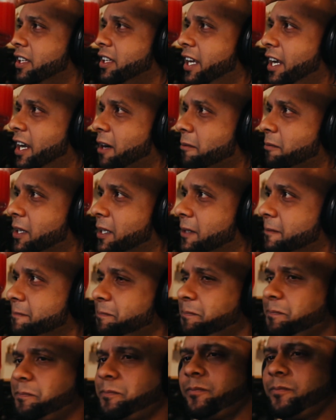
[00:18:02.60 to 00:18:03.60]
camera.
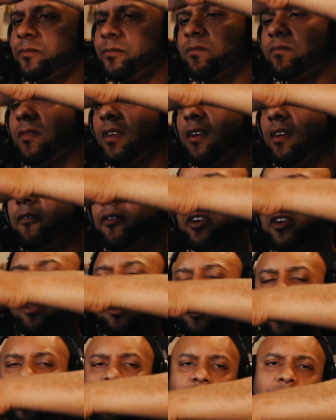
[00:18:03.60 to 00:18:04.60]
For
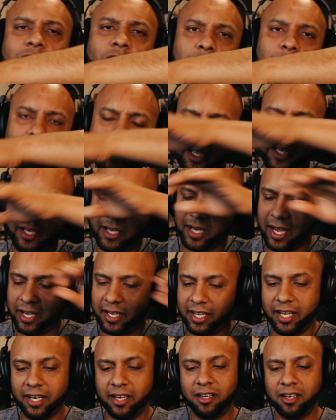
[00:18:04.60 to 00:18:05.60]
y'all know me, I
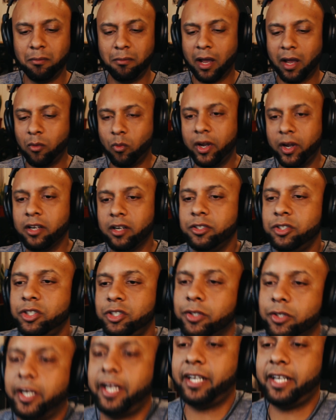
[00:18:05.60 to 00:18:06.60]
get into my weird
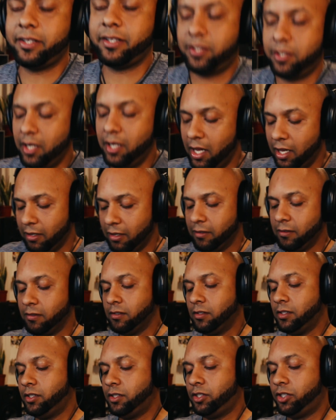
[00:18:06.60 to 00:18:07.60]
drinks.
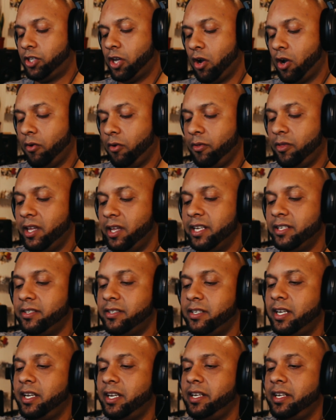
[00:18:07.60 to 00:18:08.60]
So
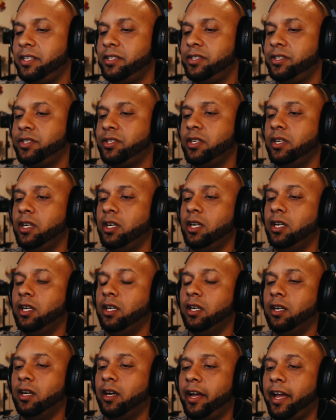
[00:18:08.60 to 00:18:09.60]
this is
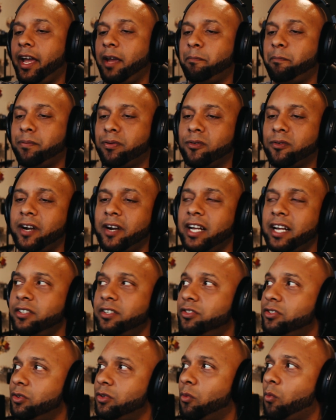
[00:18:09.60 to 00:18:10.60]
a
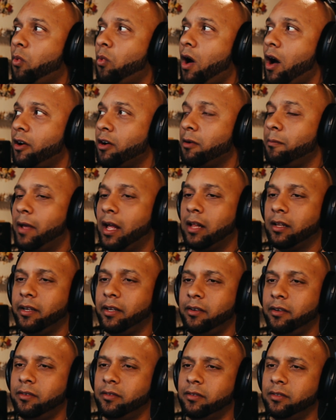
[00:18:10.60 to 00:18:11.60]
pressed
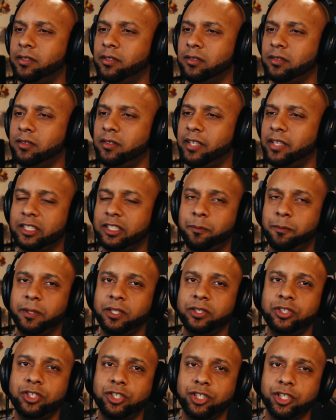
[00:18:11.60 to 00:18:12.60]
watermelon that's
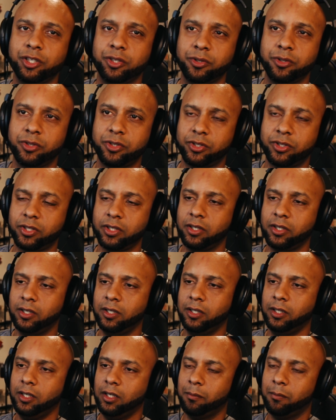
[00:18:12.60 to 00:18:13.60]
been juiced,
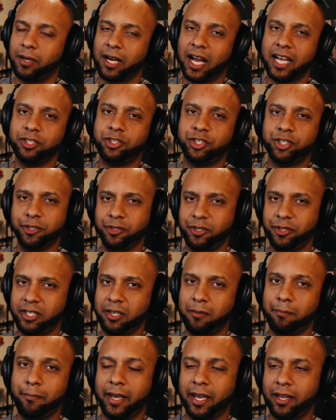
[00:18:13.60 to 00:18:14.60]
but I juice
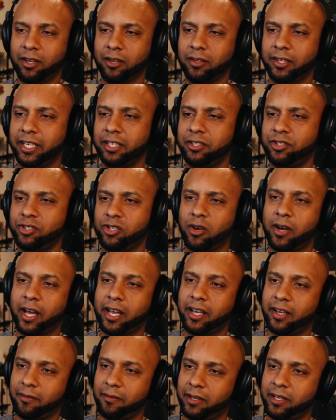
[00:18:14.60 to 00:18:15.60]
it manually so
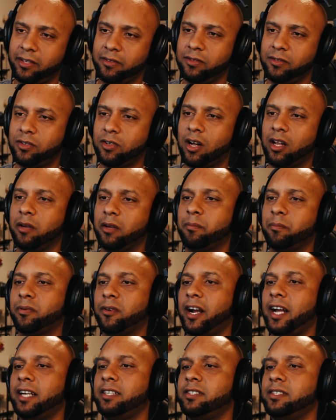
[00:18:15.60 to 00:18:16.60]
I can call it
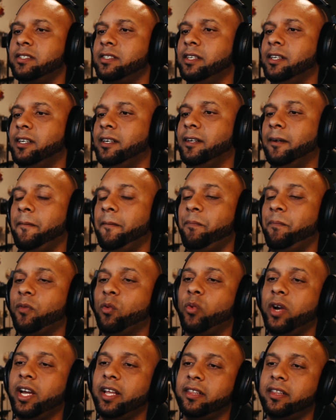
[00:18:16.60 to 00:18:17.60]
pressed,
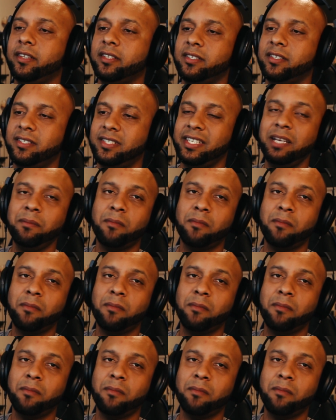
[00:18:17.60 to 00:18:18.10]
with sea